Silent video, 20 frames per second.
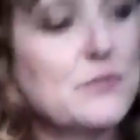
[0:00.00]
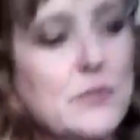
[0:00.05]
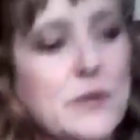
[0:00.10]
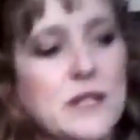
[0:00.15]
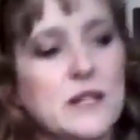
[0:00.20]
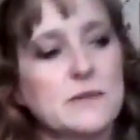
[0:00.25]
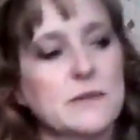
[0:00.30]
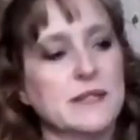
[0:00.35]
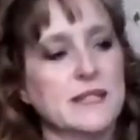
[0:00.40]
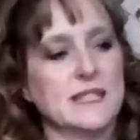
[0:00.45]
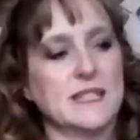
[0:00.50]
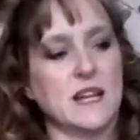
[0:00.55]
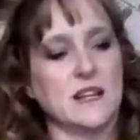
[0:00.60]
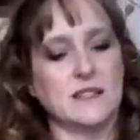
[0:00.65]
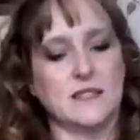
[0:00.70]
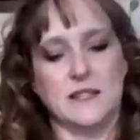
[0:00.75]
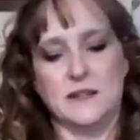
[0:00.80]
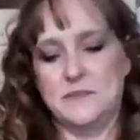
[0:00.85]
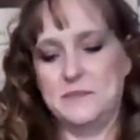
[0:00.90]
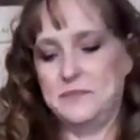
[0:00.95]
really, really
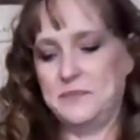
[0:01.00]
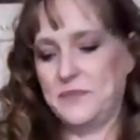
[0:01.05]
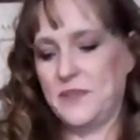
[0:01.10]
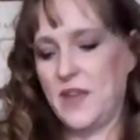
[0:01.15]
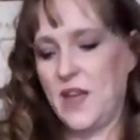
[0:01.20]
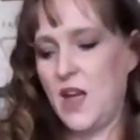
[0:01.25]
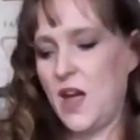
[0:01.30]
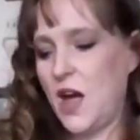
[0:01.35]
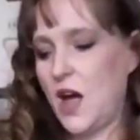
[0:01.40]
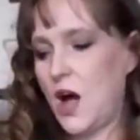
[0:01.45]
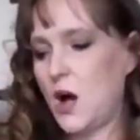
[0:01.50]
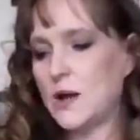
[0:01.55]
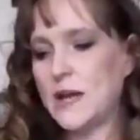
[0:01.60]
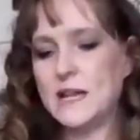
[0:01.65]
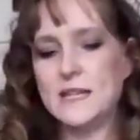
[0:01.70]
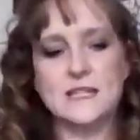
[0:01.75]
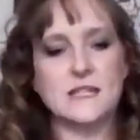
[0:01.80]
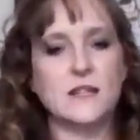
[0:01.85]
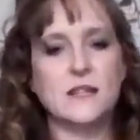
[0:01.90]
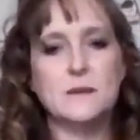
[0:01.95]
salty.
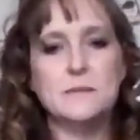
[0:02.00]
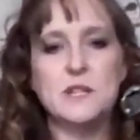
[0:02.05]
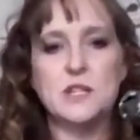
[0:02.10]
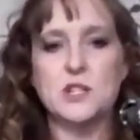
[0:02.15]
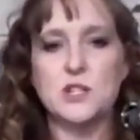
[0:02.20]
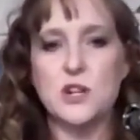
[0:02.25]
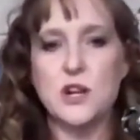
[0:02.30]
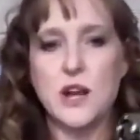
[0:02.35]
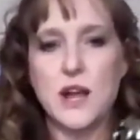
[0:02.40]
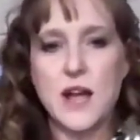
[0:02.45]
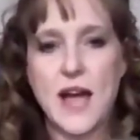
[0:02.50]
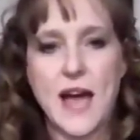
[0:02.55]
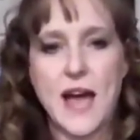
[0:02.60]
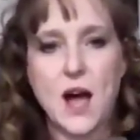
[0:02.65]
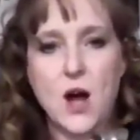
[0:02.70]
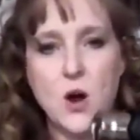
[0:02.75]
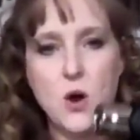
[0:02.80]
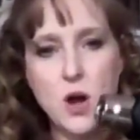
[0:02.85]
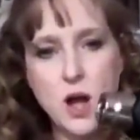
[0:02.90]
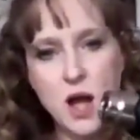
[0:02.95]
Okay, so let me show you
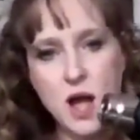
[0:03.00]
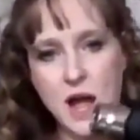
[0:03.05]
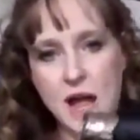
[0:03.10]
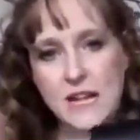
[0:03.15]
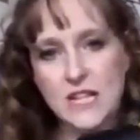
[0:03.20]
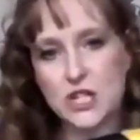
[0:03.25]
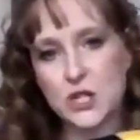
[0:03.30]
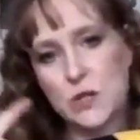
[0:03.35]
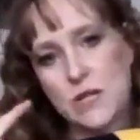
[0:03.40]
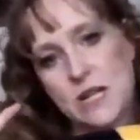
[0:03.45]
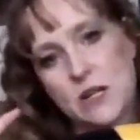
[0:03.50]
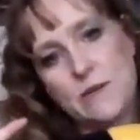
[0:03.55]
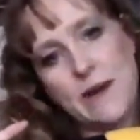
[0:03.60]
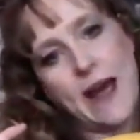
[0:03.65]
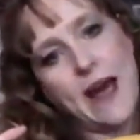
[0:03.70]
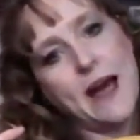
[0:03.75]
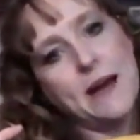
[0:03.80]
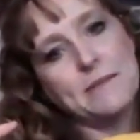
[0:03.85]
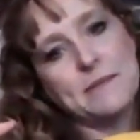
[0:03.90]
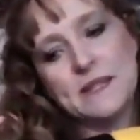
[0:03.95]
how I shrink
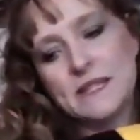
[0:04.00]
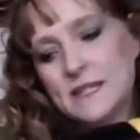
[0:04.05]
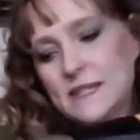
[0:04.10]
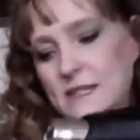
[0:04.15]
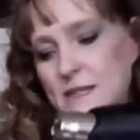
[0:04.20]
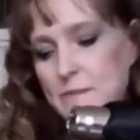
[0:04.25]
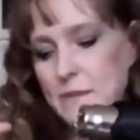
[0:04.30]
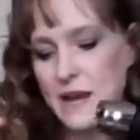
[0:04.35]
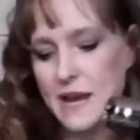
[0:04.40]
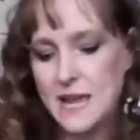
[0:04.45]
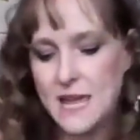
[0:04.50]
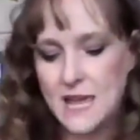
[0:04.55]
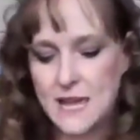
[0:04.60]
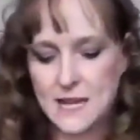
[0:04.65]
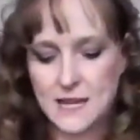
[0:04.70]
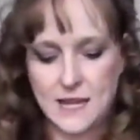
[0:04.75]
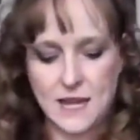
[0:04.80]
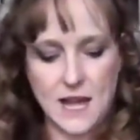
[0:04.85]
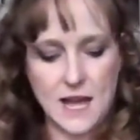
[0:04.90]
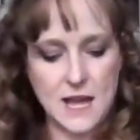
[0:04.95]
wrap. This is my heat
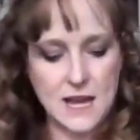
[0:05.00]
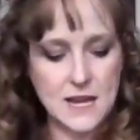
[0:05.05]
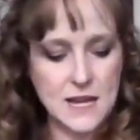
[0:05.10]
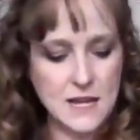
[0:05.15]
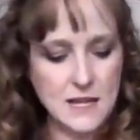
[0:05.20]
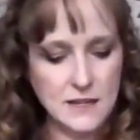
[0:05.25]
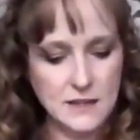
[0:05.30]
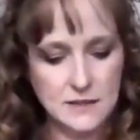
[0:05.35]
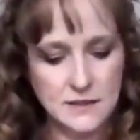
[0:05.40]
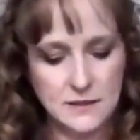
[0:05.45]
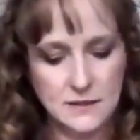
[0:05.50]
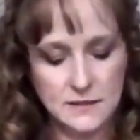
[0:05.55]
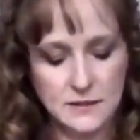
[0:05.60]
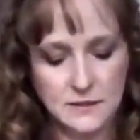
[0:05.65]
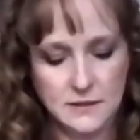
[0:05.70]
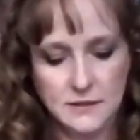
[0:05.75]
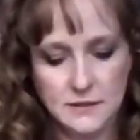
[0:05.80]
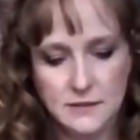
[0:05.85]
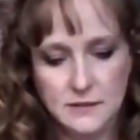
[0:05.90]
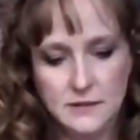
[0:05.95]
gun.
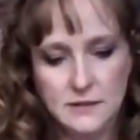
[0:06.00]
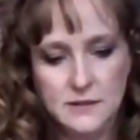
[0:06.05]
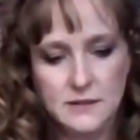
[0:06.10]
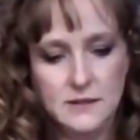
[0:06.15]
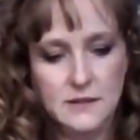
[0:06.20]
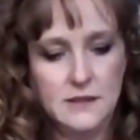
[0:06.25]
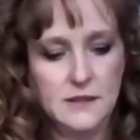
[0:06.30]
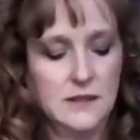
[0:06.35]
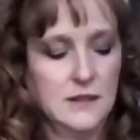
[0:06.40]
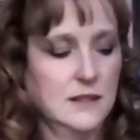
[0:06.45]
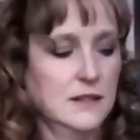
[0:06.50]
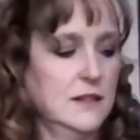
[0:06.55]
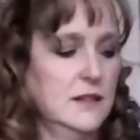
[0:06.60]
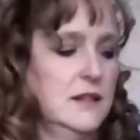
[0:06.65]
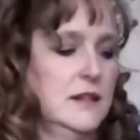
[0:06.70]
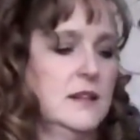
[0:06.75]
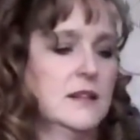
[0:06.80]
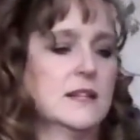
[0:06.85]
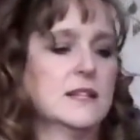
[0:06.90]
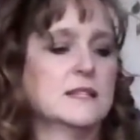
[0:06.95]

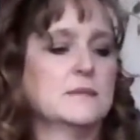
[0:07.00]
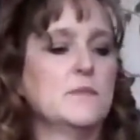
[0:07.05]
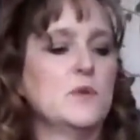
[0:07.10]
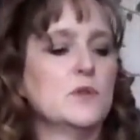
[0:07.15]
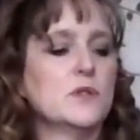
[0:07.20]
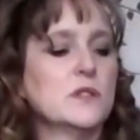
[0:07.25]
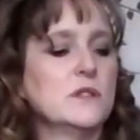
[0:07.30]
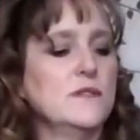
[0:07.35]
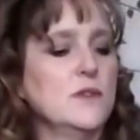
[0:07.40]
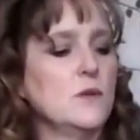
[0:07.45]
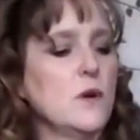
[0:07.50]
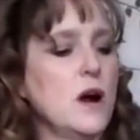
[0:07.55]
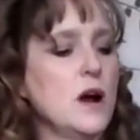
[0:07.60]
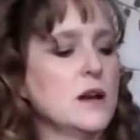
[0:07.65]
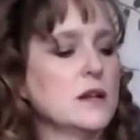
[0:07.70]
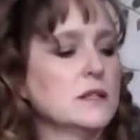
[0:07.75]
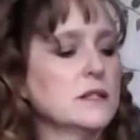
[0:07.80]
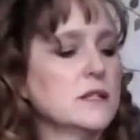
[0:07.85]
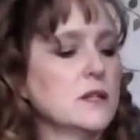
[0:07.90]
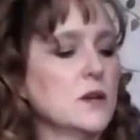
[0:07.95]
Because most of you
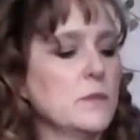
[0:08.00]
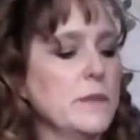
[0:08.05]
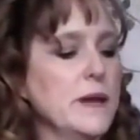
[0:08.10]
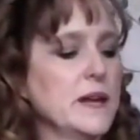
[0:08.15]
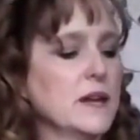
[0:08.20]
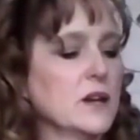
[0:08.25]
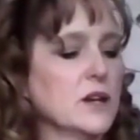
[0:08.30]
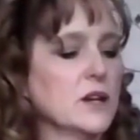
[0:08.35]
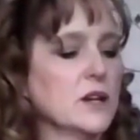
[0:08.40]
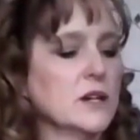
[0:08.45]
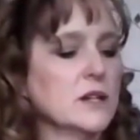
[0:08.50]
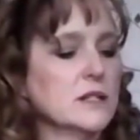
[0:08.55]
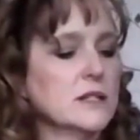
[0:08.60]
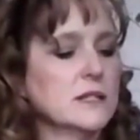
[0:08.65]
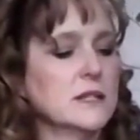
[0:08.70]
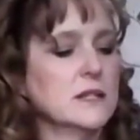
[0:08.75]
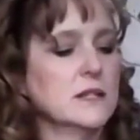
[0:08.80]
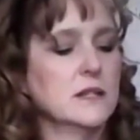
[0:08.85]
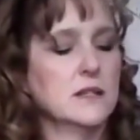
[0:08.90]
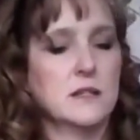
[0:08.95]
aren't soap makers,
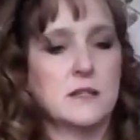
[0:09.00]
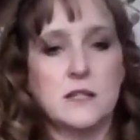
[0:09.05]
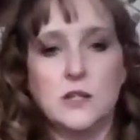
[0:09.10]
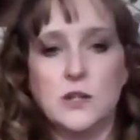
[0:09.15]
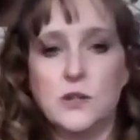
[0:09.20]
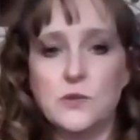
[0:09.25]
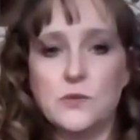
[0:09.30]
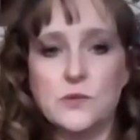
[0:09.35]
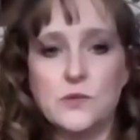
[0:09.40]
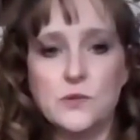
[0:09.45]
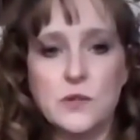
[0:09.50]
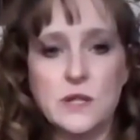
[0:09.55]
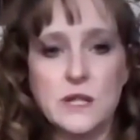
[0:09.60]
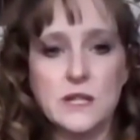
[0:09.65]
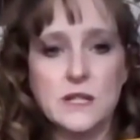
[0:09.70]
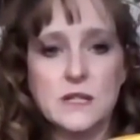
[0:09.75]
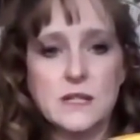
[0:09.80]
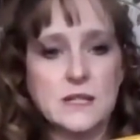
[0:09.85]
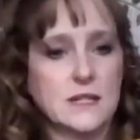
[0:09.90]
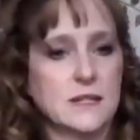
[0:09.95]
so you don't do
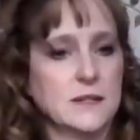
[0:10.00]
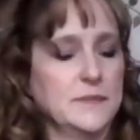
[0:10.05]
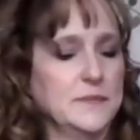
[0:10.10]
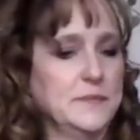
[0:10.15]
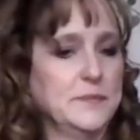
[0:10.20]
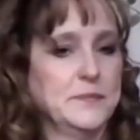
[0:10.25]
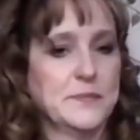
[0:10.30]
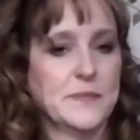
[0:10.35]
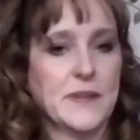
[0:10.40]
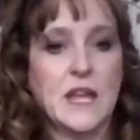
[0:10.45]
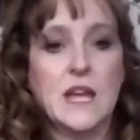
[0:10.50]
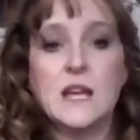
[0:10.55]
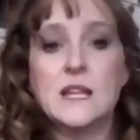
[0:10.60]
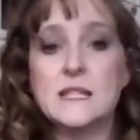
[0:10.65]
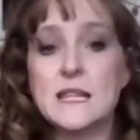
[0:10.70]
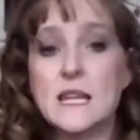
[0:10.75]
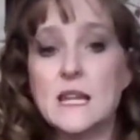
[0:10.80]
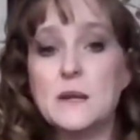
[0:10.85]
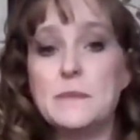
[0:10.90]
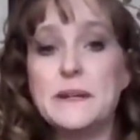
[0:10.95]
this.
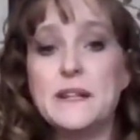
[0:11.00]
It's going to